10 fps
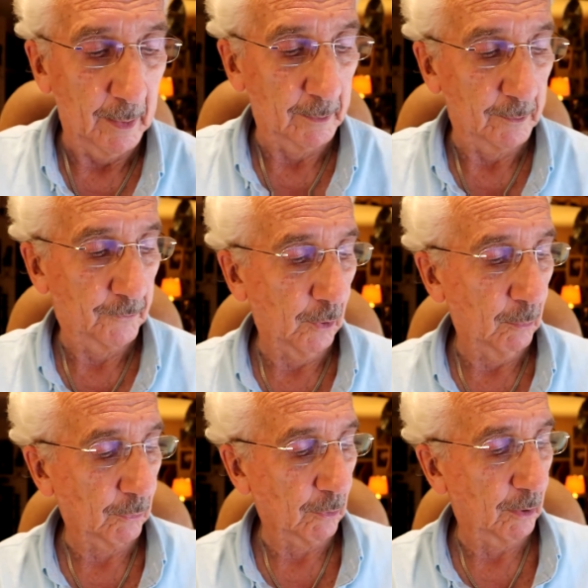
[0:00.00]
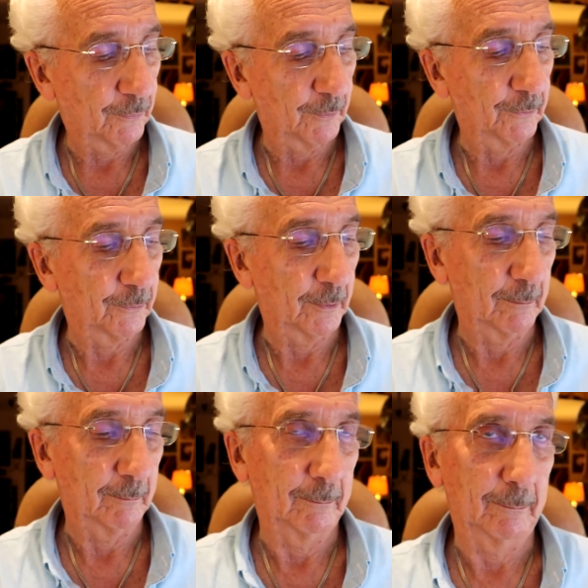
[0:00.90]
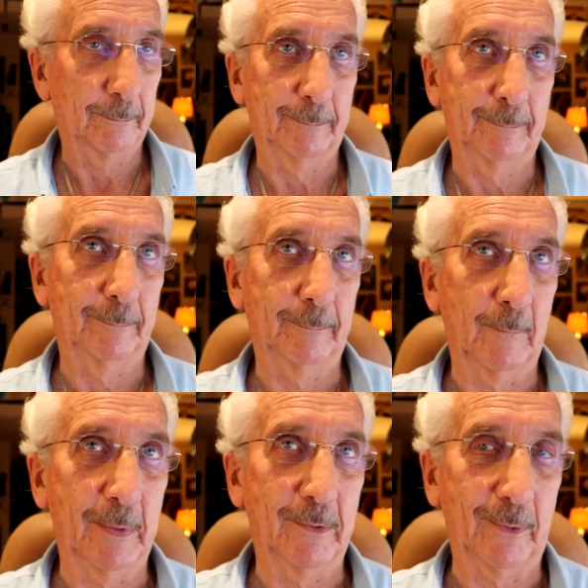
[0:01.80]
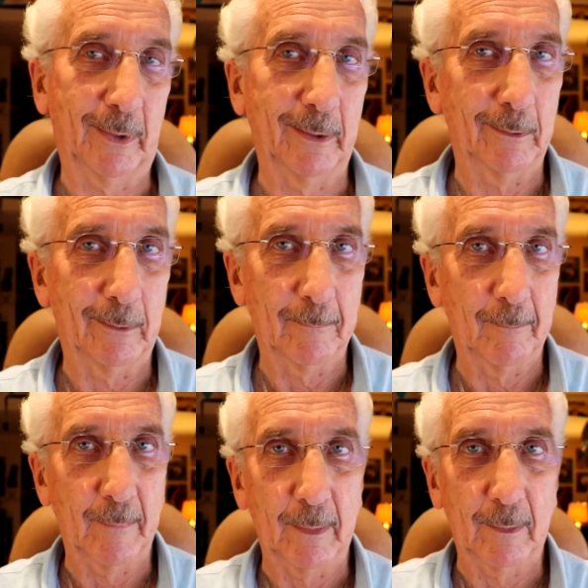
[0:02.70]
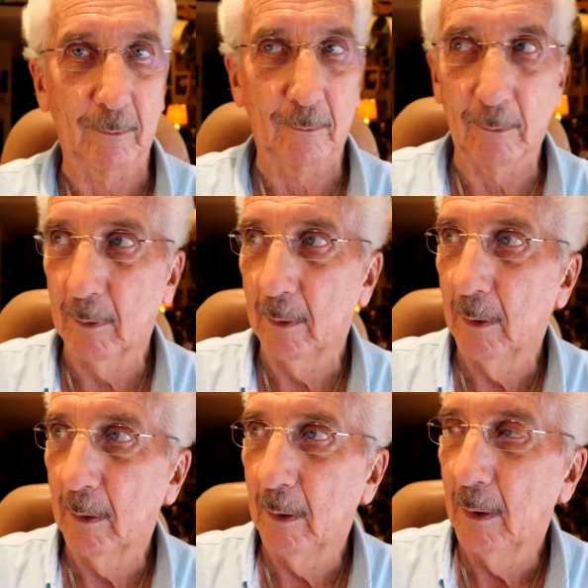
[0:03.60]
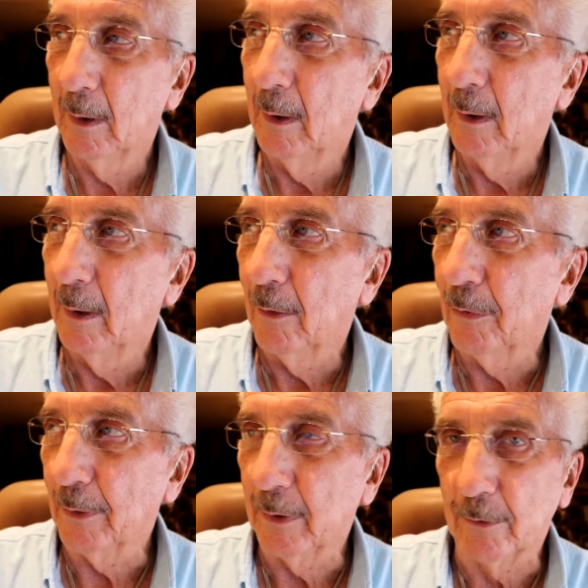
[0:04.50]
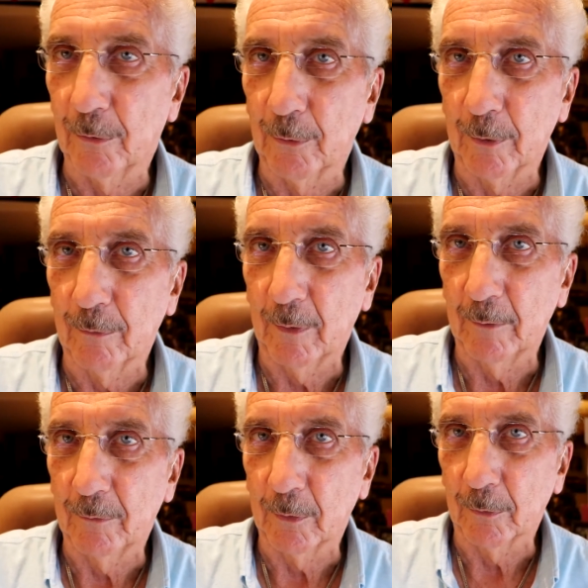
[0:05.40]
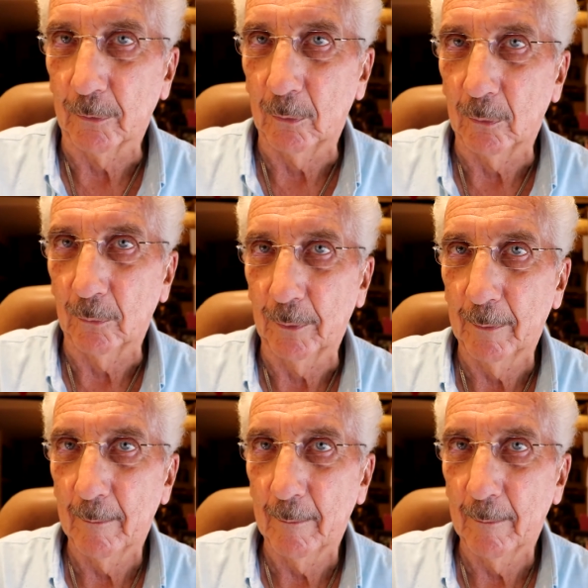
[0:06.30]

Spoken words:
And Soboroff is, he's a kid. I think he's 35 years old.